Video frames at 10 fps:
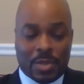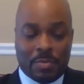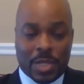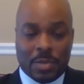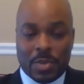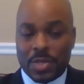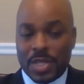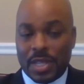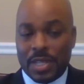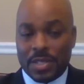Miss
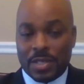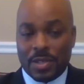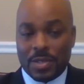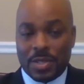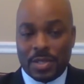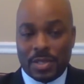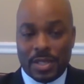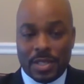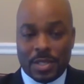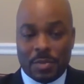Mercedes Thurston